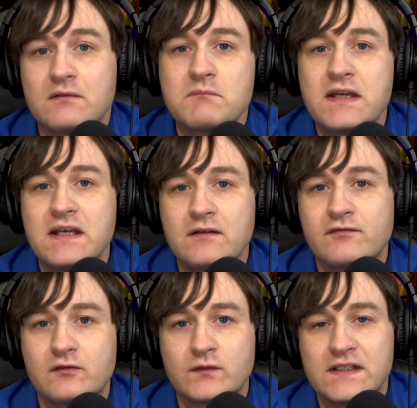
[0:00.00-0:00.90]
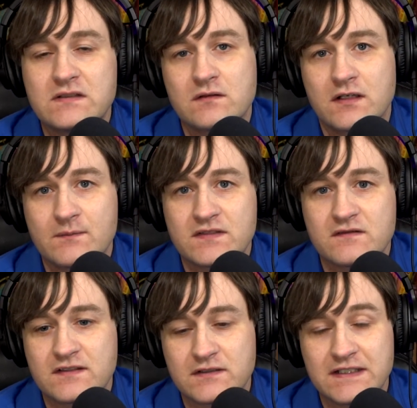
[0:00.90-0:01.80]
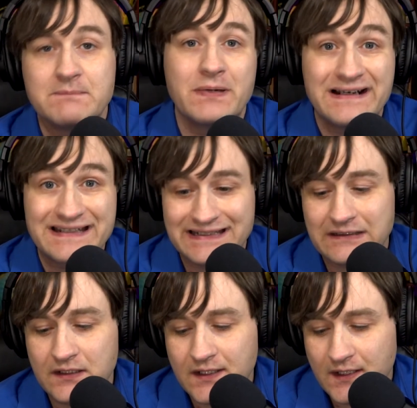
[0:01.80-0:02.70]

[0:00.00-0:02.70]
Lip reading: meaningful reads when it comes to debunking